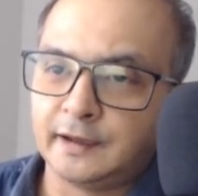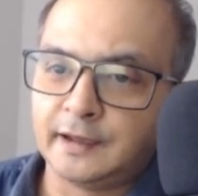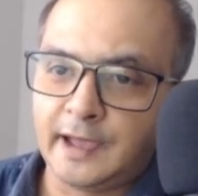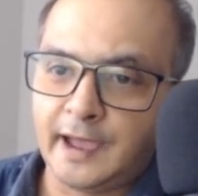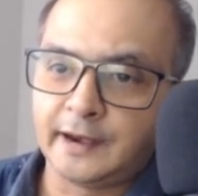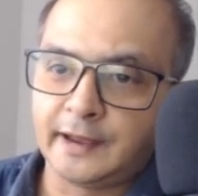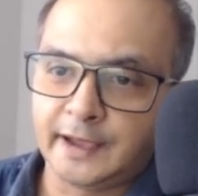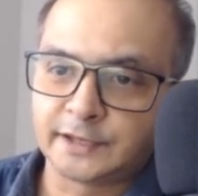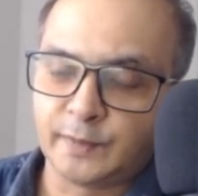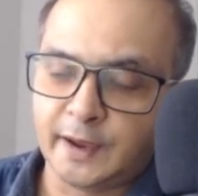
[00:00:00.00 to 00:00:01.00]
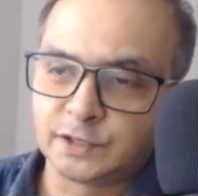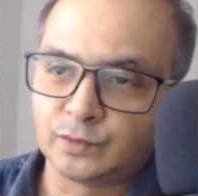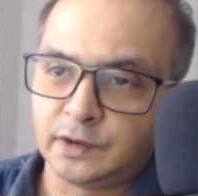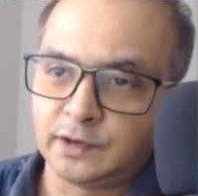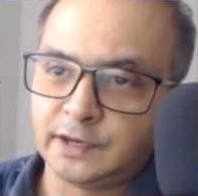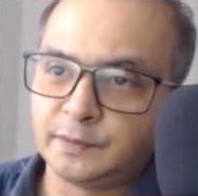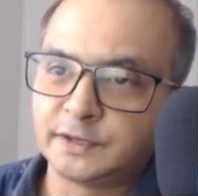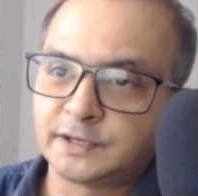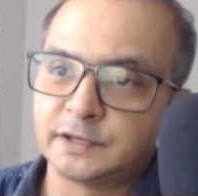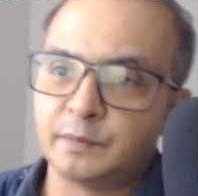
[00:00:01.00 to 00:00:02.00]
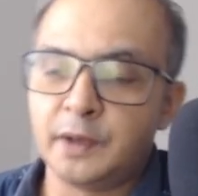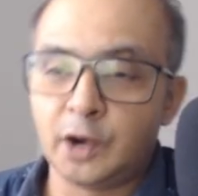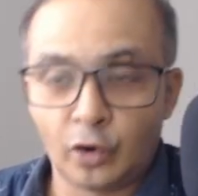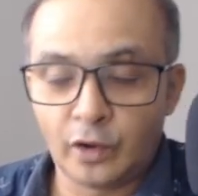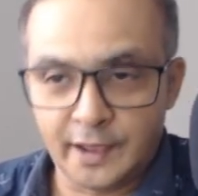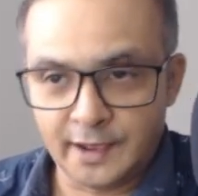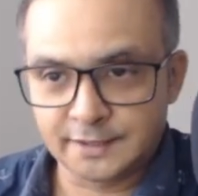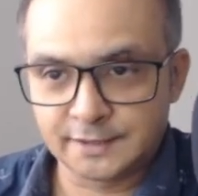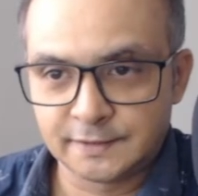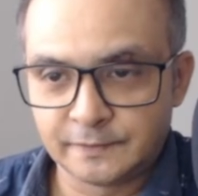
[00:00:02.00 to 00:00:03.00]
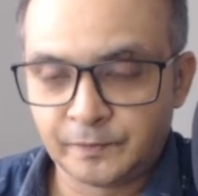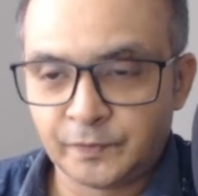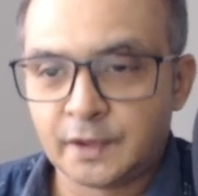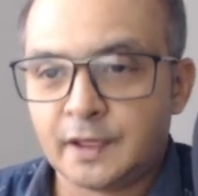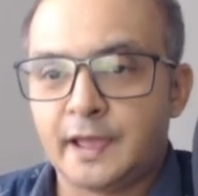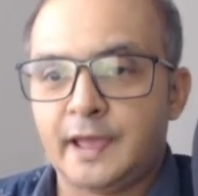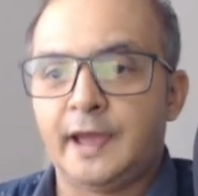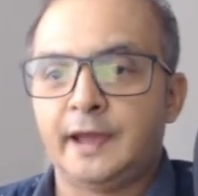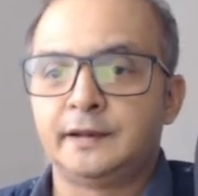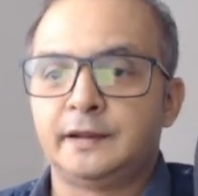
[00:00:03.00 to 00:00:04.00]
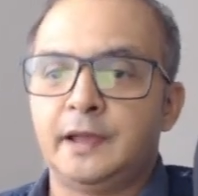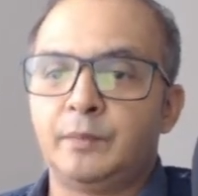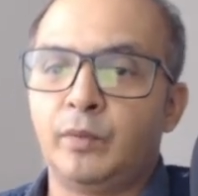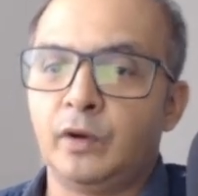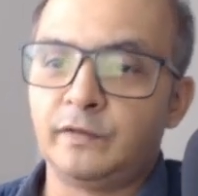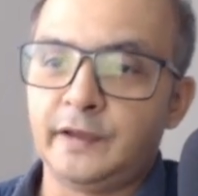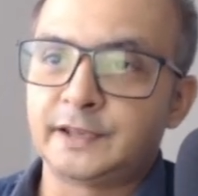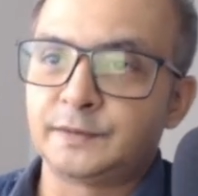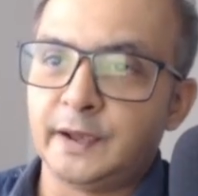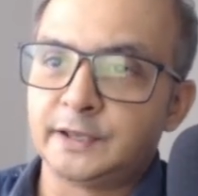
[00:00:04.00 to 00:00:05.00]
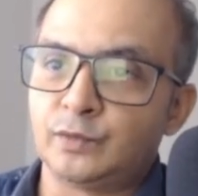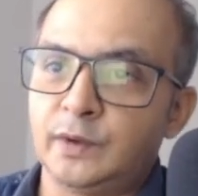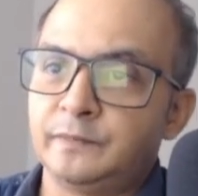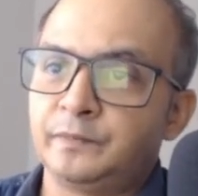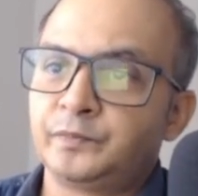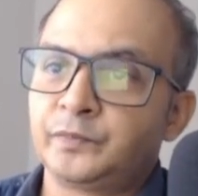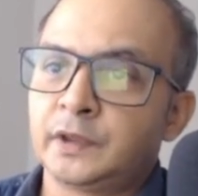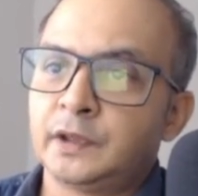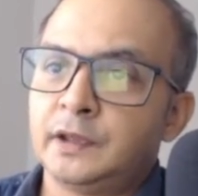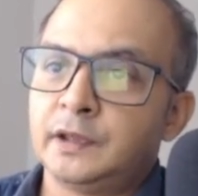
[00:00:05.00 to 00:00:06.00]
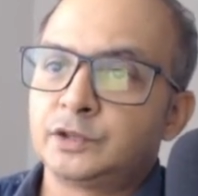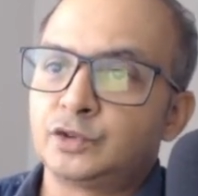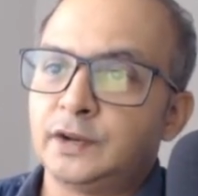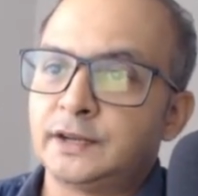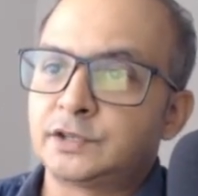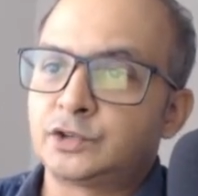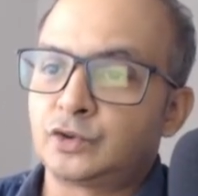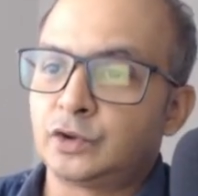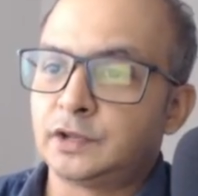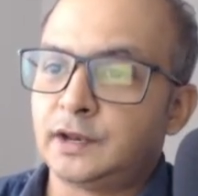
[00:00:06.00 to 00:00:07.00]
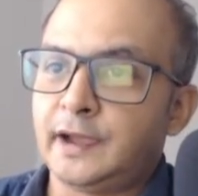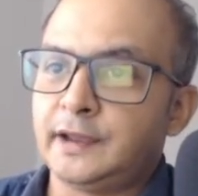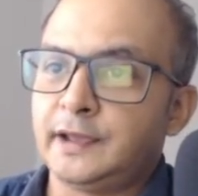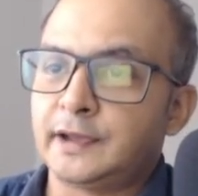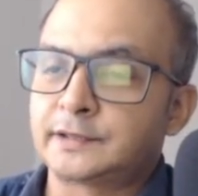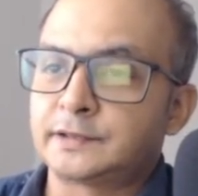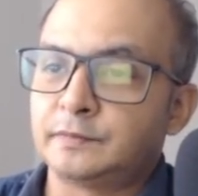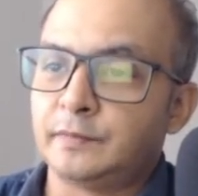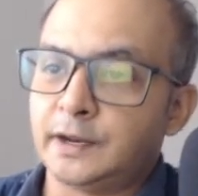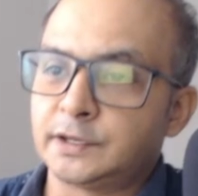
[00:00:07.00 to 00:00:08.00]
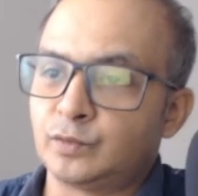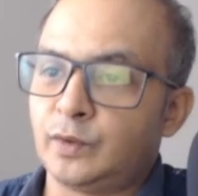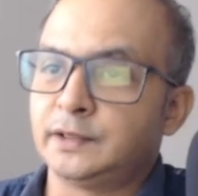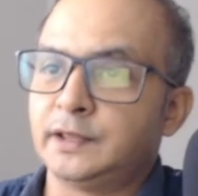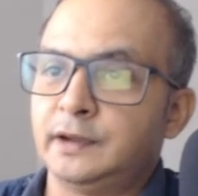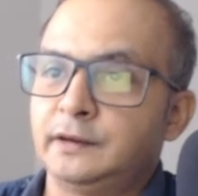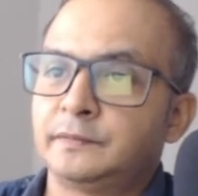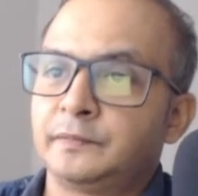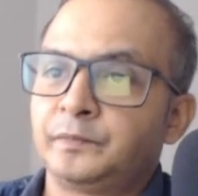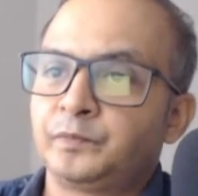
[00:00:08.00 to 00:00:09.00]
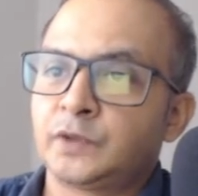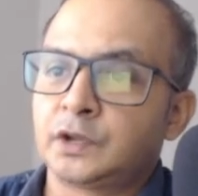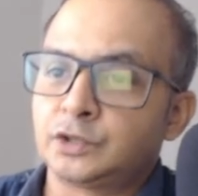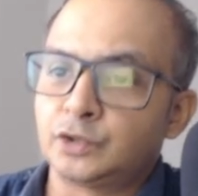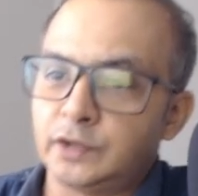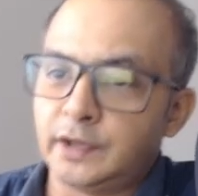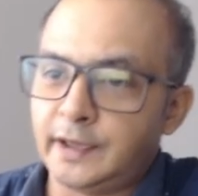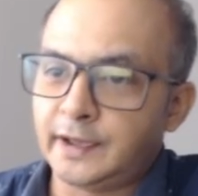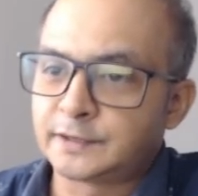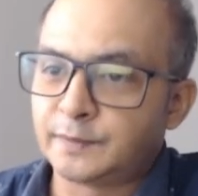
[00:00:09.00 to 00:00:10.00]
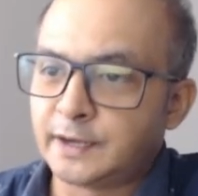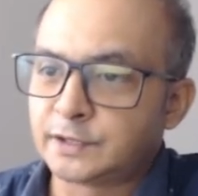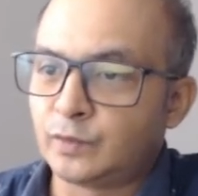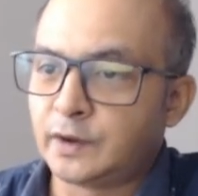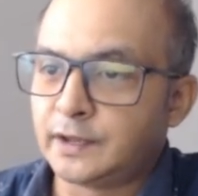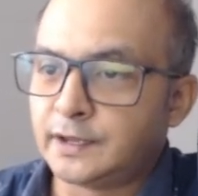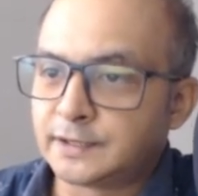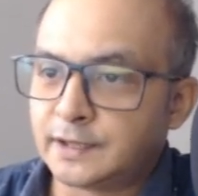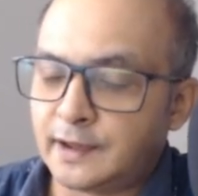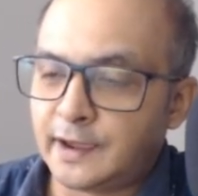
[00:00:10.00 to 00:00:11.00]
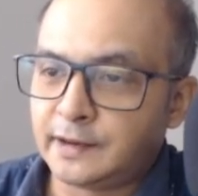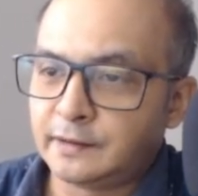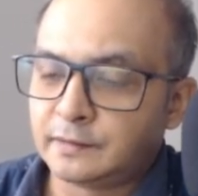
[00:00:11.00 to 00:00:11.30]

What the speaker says: and x minus 1. It means it is below x and above x minus 1. So let's draw the line x minus 1 there. So the x minus 1 is the line